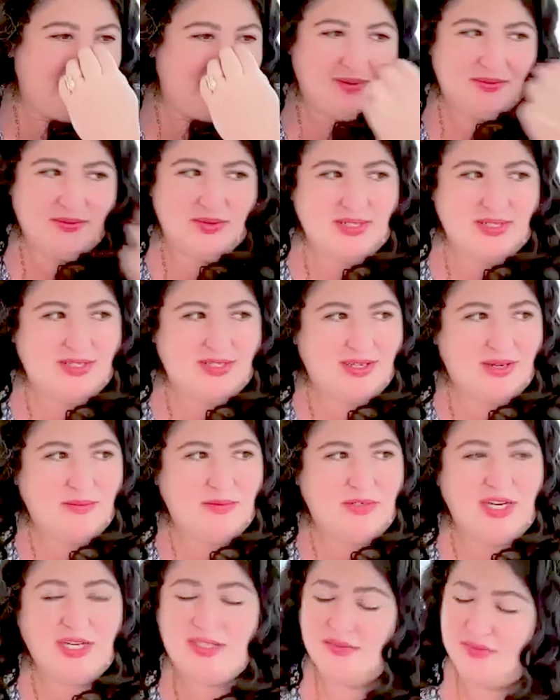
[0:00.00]
it was
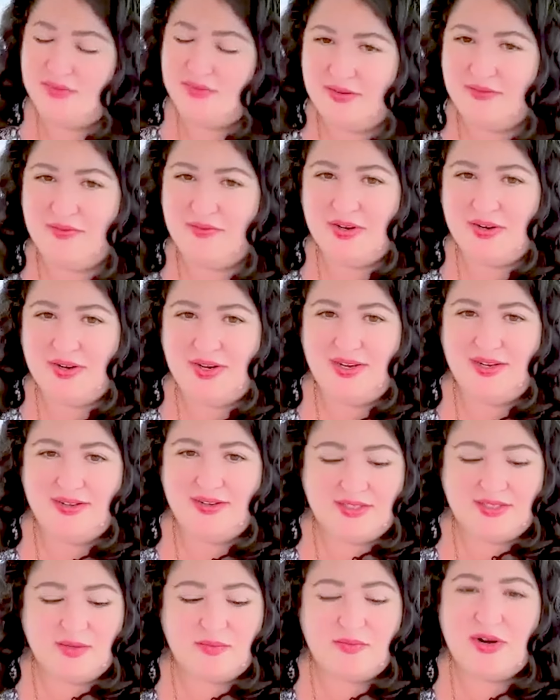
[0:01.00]
objectively a
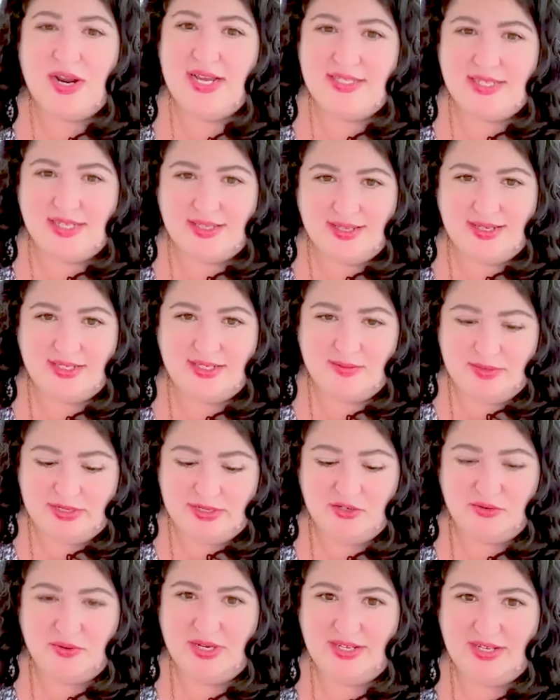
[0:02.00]
very surprising thing to be
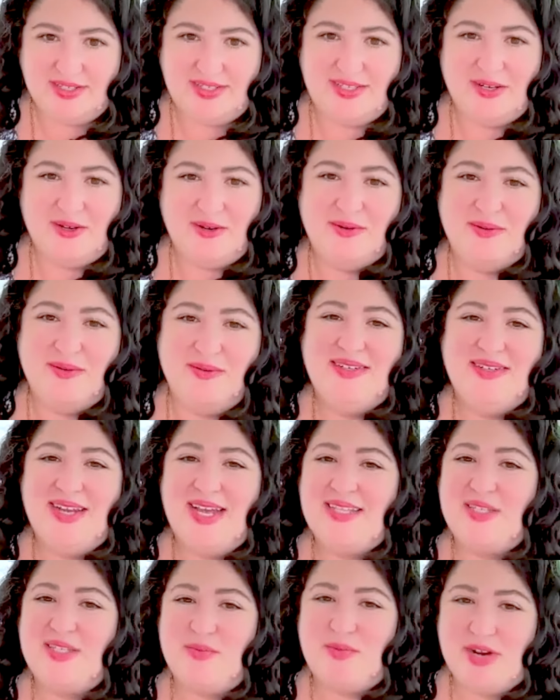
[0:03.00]
doing. So
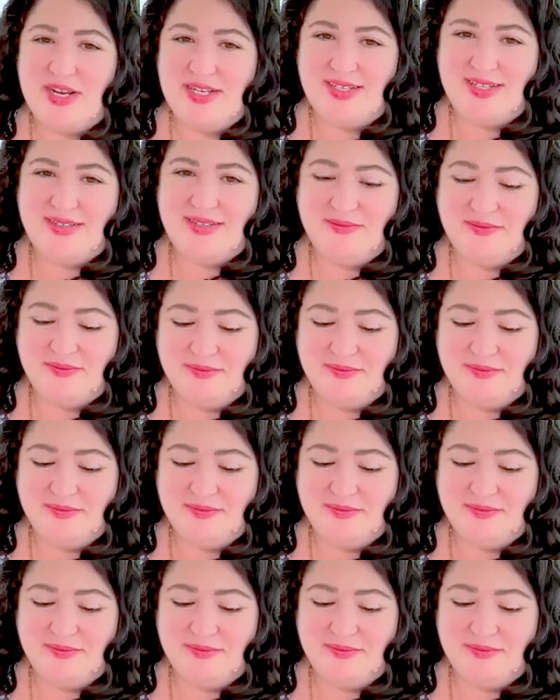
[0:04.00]
not surprising.